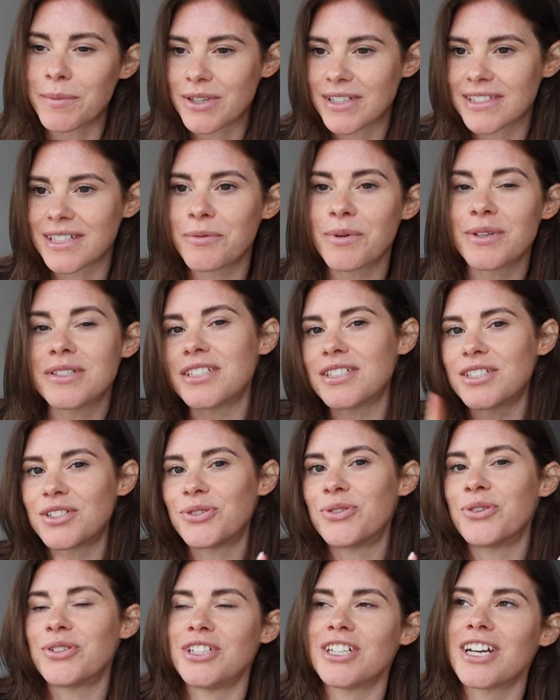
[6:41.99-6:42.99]
because I wanted to
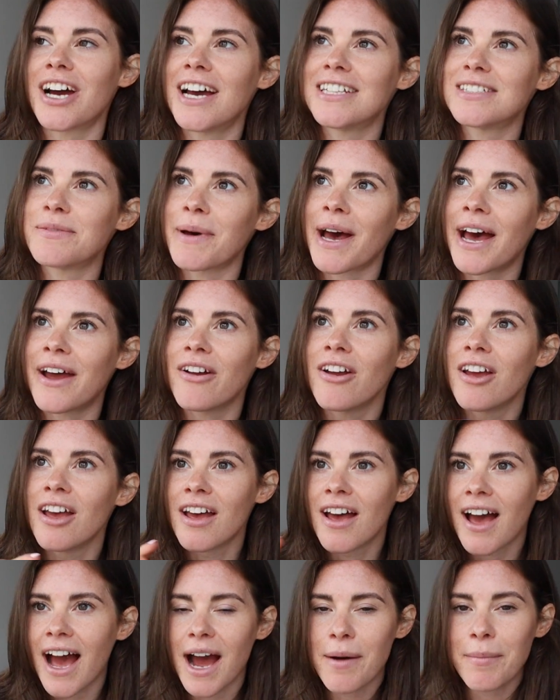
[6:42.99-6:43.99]
talk to you guys about
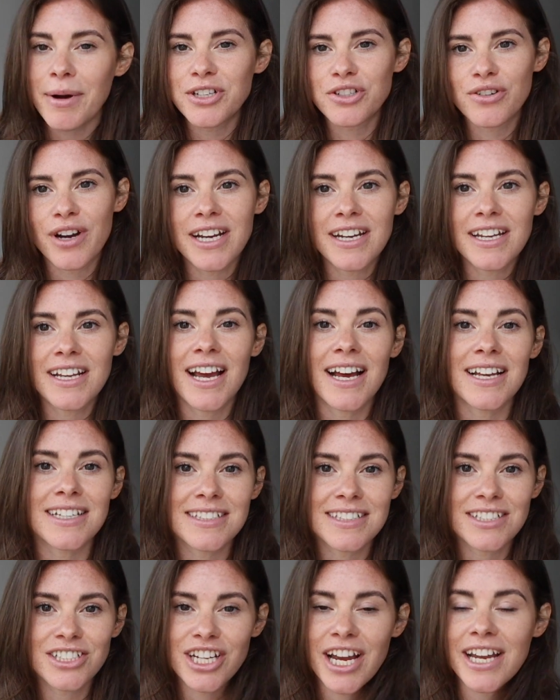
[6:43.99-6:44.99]
how my training
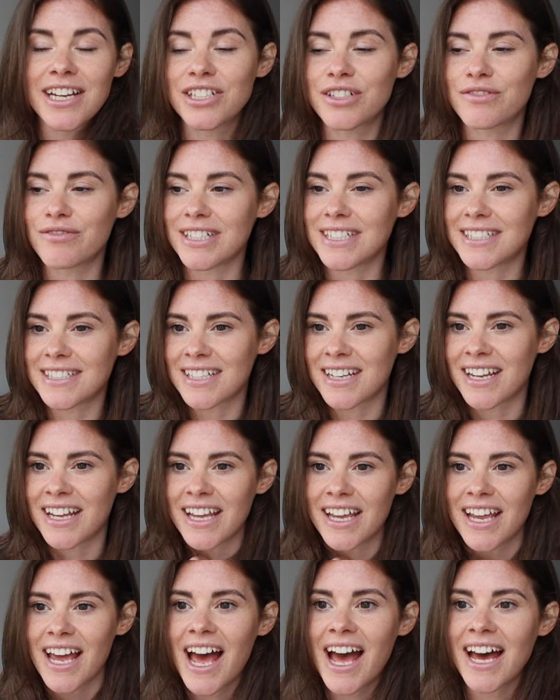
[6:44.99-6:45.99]
has changed
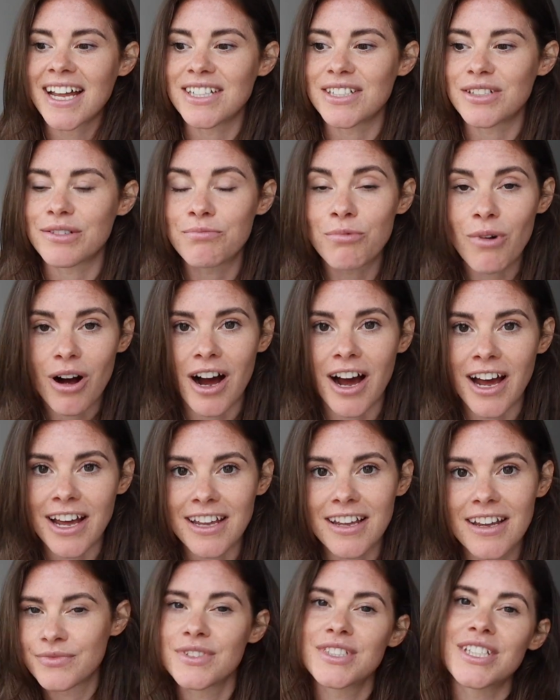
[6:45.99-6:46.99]
recently and why.